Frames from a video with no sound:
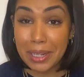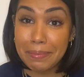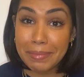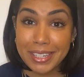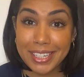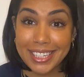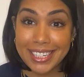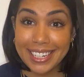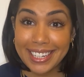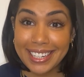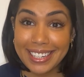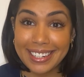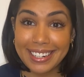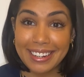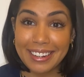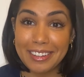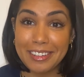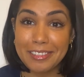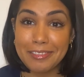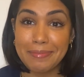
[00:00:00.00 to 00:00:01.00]
much it
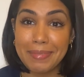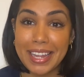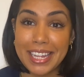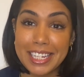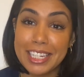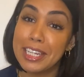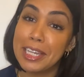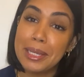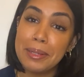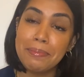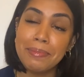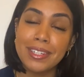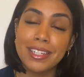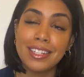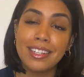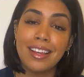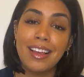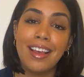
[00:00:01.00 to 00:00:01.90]
of my tips.